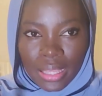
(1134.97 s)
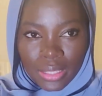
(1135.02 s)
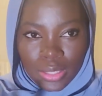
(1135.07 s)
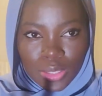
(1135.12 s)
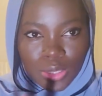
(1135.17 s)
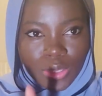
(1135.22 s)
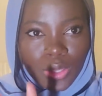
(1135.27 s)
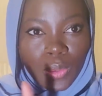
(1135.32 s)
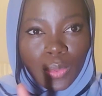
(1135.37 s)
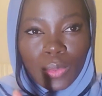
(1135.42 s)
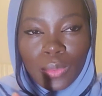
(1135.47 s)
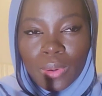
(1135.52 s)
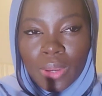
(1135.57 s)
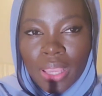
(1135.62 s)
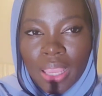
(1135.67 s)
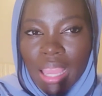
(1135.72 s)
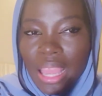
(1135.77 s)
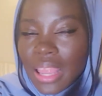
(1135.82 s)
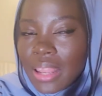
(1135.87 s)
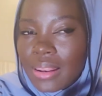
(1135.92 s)
So
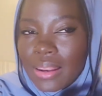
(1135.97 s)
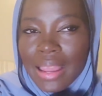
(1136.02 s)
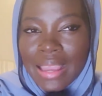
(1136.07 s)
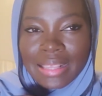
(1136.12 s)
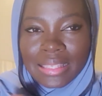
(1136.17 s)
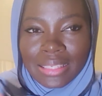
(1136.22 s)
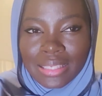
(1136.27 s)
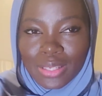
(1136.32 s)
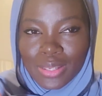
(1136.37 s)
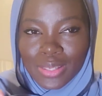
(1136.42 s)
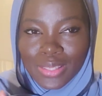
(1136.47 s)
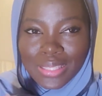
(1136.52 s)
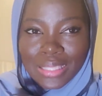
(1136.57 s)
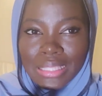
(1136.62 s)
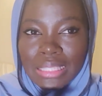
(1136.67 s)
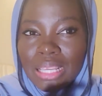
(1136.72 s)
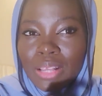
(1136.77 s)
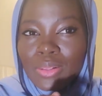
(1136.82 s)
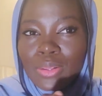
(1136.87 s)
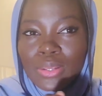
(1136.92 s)
enlighten us,
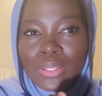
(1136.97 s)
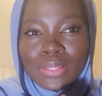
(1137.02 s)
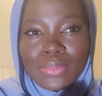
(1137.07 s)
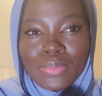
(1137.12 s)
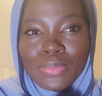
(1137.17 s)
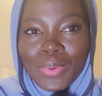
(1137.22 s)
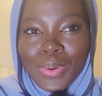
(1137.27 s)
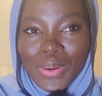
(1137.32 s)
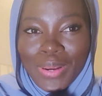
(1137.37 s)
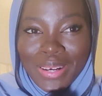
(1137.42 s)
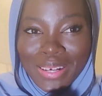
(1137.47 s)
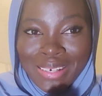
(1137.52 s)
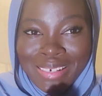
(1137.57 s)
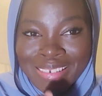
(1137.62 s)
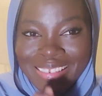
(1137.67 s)
tell us more.